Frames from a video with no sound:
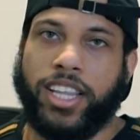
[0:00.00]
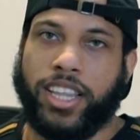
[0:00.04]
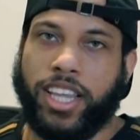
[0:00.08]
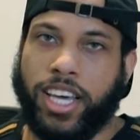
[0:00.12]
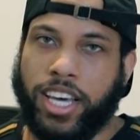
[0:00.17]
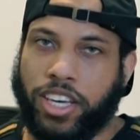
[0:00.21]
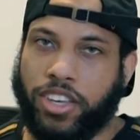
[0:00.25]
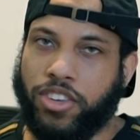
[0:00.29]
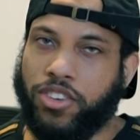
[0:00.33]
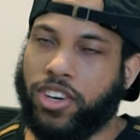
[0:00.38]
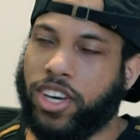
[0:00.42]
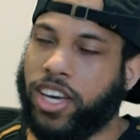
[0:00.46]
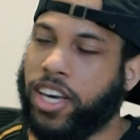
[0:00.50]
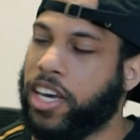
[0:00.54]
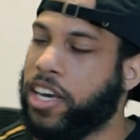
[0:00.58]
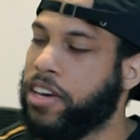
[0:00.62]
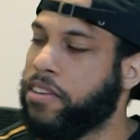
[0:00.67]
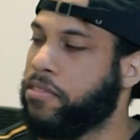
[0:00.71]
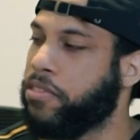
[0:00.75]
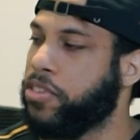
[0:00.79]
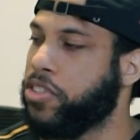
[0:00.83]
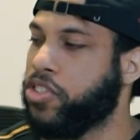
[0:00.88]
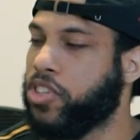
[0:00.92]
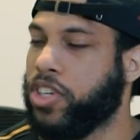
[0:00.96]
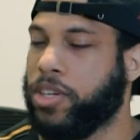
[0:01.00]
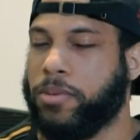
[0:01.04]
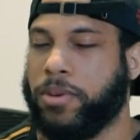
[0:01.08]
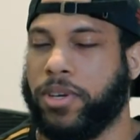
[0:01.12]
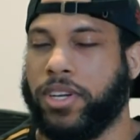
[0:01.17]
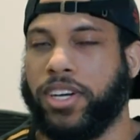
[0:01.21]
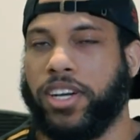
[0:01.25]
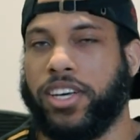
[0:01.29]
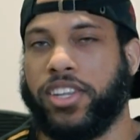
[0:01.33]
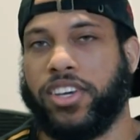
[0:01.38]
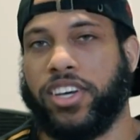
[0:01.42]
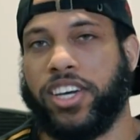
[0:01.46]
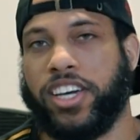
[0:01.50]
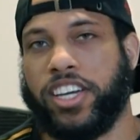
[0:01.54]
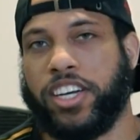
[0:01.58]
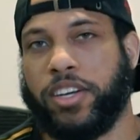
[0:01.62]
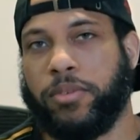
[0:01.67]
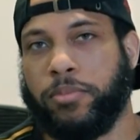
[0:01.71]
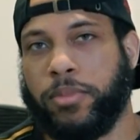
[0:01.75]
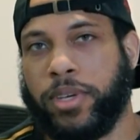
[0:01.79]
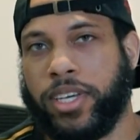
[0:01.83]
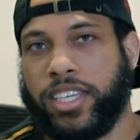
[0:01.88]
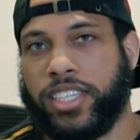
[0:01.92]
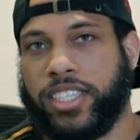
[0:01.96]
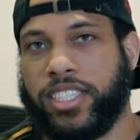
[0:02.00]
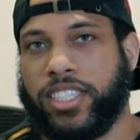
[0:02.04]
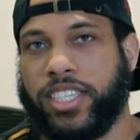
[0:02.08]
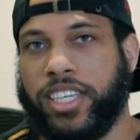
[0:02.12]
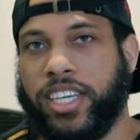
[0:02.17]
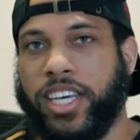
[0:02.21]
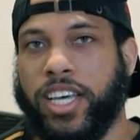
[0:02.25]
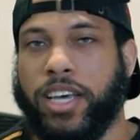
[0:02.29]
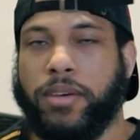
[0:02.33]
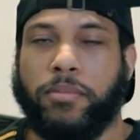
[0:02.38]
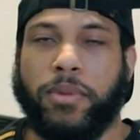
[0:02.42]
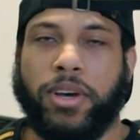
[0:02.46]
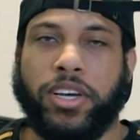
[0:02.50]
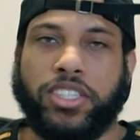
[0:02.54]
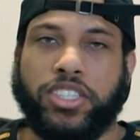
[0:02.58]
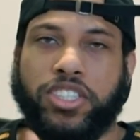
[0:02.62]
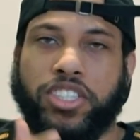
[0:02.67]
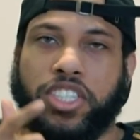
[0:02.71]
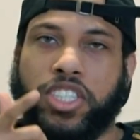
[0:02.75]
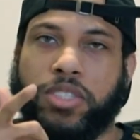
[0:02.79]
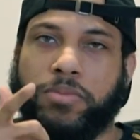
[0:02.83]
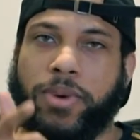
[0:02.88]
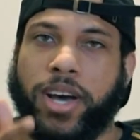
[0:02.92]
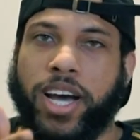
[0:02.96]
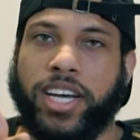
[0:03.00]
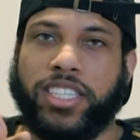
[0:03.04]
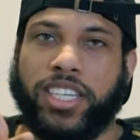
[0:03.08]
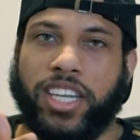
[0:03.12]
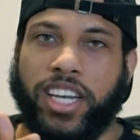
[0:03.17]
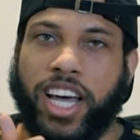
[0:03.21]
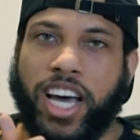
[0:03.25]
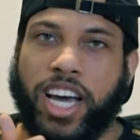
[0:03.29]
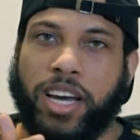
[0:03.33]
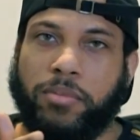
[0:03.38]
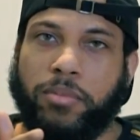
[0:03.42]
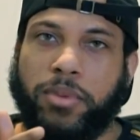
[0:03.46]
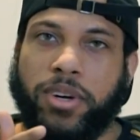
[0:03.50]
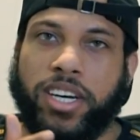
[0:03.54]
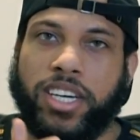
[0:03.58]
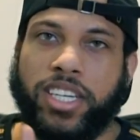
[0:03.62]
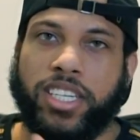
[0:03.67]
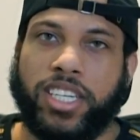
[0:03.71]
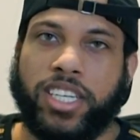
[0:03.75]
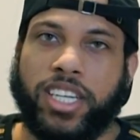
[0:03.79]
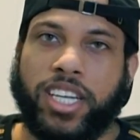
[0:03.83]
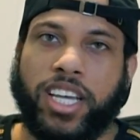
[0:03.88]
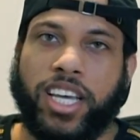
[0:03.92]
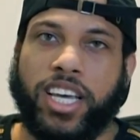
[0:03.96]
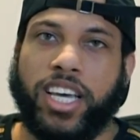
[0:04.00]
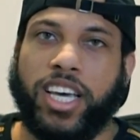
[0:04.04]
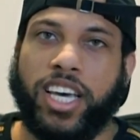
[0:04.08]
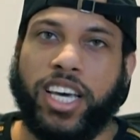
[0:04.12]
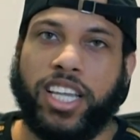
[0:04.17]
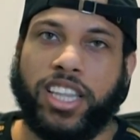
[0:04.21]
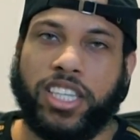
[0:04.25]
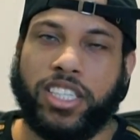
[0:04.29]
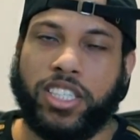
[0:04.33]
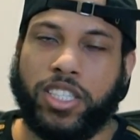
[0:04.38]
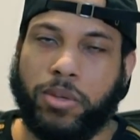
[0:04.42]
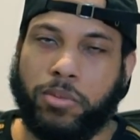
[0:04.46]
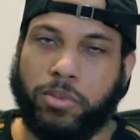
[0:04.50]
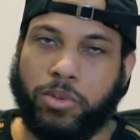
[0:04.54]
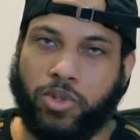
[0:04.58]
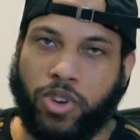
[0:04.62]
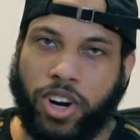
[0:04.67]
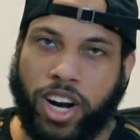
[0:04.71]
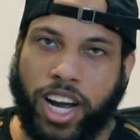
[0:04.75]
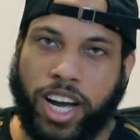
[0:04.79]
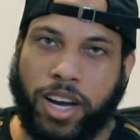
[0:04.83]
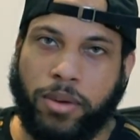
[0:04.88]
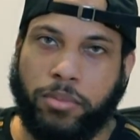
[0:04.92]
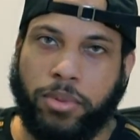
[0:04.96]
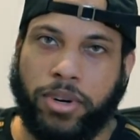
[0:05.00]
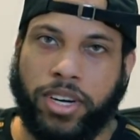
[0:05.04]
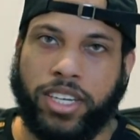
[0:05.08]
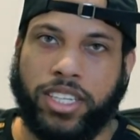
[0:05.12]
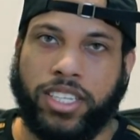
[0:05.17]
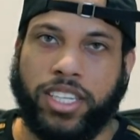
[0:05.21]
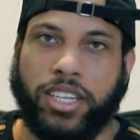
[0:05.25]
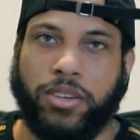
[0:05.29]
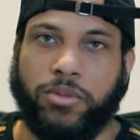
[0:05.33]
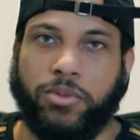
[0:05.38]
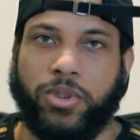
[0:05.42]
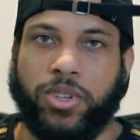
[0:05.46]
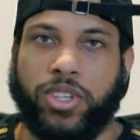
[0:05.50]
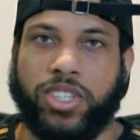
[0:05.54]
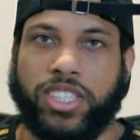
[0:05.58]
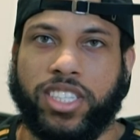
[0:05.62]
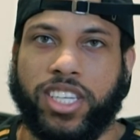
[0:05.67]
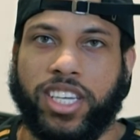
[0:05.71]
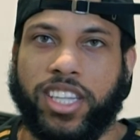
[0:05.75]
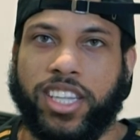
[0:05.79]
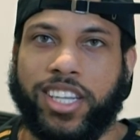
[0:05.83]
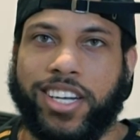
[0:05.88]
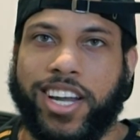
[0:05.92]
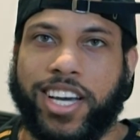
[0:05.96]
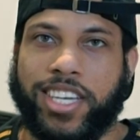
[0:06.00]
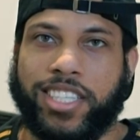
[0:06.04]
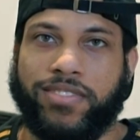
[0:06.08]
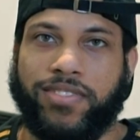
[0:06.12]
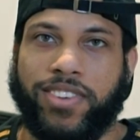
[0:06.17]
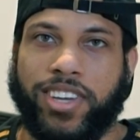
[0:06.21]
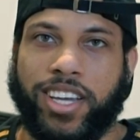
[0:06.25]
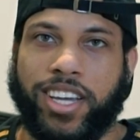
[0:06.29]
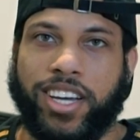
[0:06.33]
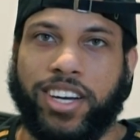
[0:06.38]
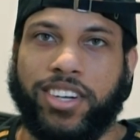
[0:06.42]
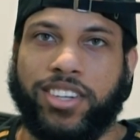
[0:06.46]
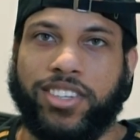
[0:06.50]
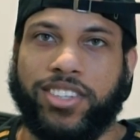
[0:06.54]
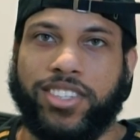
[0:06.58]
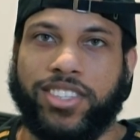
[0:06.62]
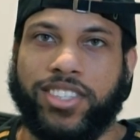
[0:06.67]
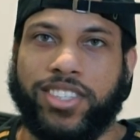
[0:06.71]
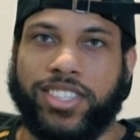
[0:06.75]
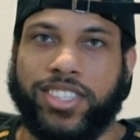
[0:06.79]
Thank you again for joining me on another hit or miss. Make sure you smash the like button, hit the subscribe button, and we'll see you in the next video.